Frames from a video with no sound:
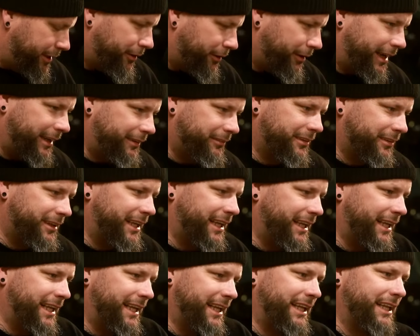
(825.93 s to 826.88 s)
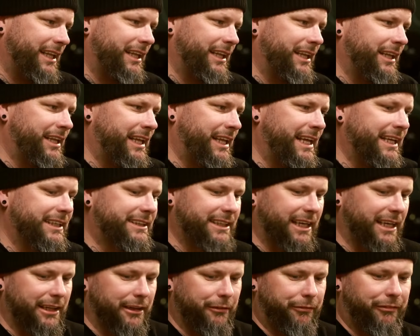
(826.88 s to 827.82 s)
you know, his
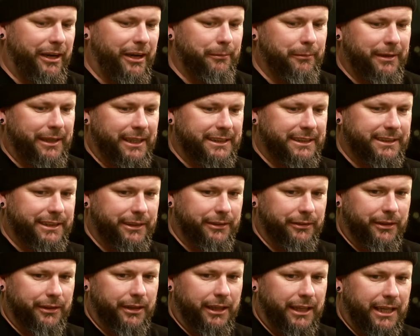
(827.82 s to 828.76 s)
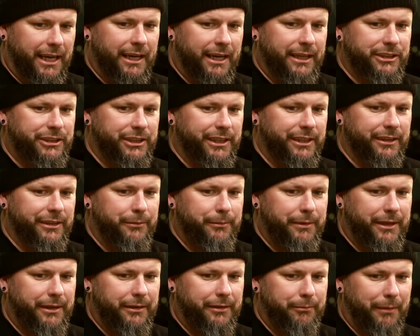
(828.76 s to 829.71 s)
side of the family instilled a lot of shit into
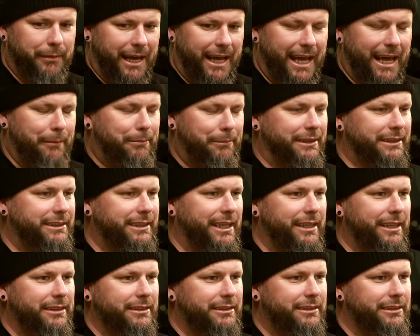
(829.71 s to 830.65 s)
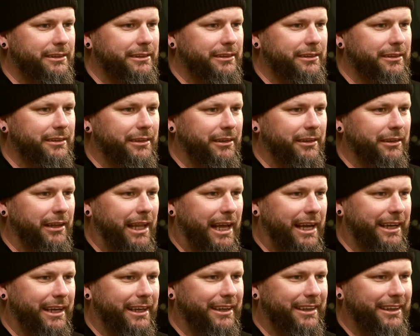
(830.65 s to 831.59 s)
me by happenstance,
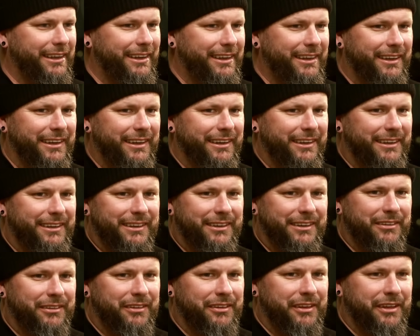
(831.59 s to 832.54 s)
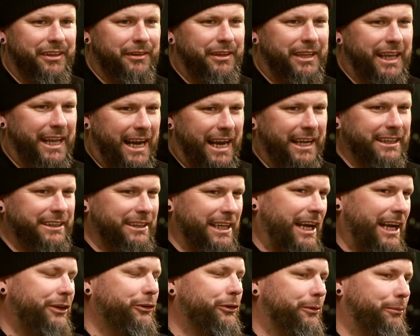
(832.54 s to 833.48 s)
like that
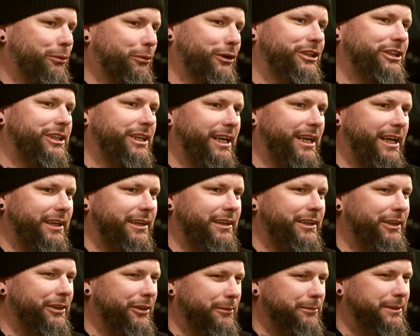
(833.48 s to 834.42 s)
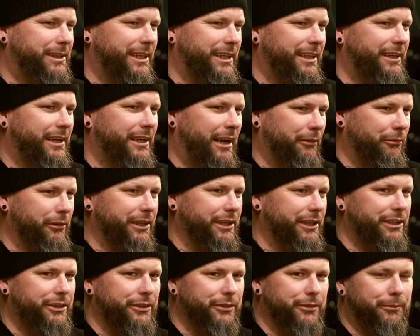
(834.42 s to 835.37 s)
I do appreciate. You know what I'm saying? I
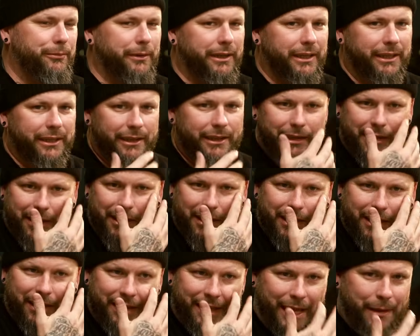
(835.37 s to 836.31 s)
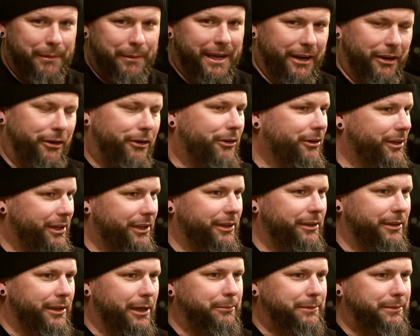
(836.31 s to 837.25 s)
really do, but they made it hard
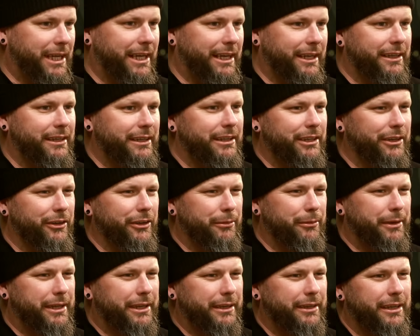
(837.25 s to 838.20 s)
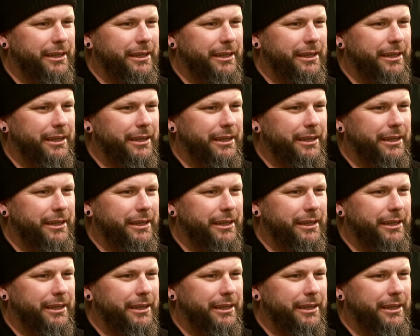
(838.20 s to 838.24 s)
to obtain. You know what I mean?